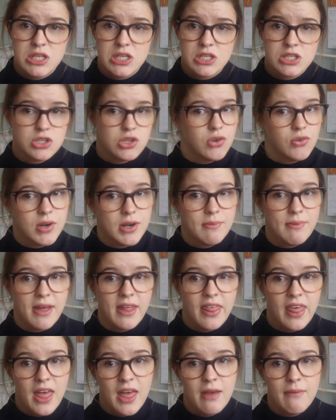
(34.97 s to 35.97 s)
sorry about
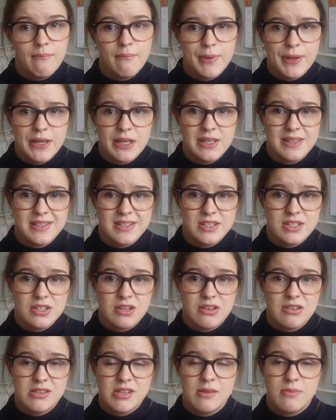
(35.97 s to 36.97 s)
that, but it just
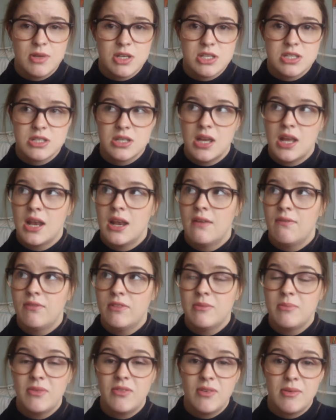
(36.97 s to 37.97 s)
shows how much I love
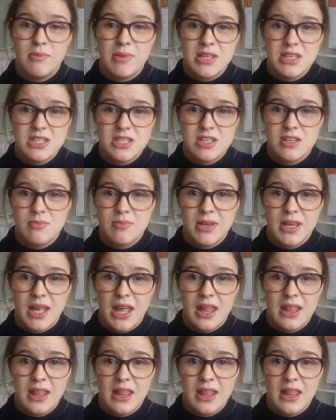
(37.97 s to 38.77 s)
them if I mentioning them